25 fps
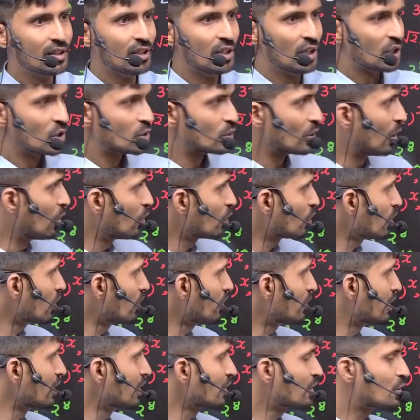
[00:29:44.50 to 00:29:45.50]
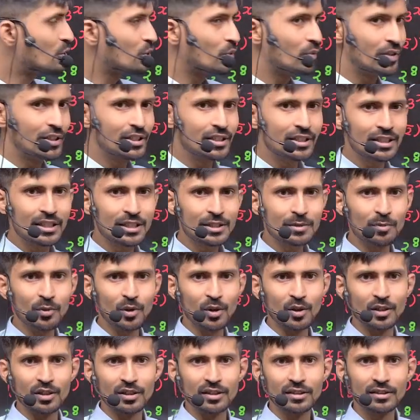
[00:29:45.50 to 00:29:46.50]
So out of these two, which is a
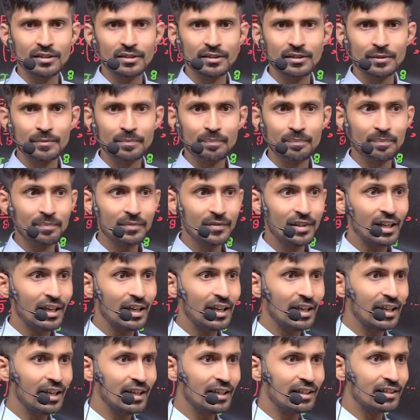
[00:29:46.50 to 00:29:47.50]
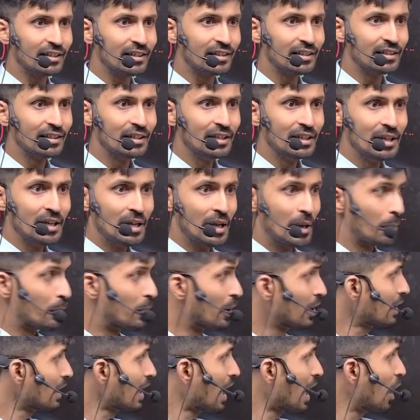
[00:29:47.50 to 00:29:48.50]
small? 8.
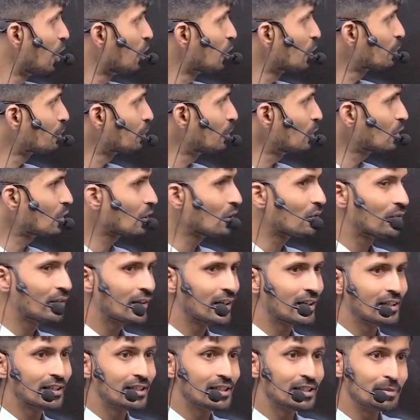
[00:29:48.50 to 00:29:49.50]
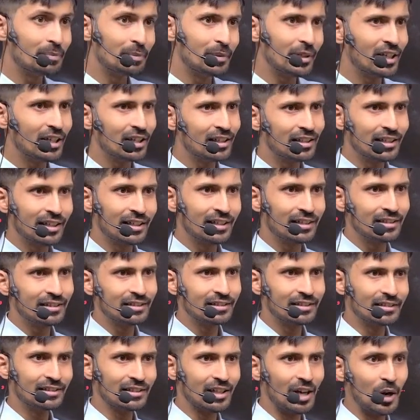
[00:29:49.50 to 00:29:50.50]
But output of 8 is bigger than
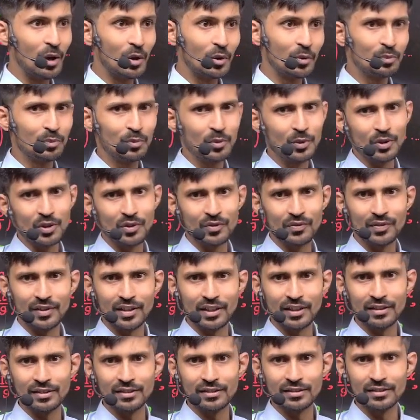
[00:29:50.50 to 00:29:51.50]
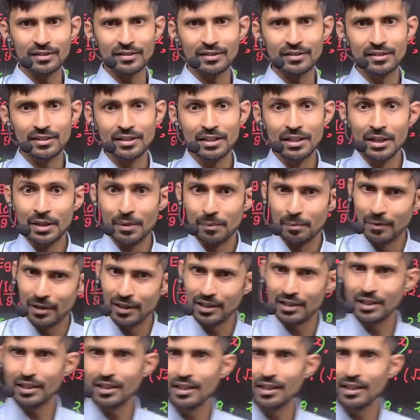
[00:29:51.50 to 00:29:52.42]
output of 10. But here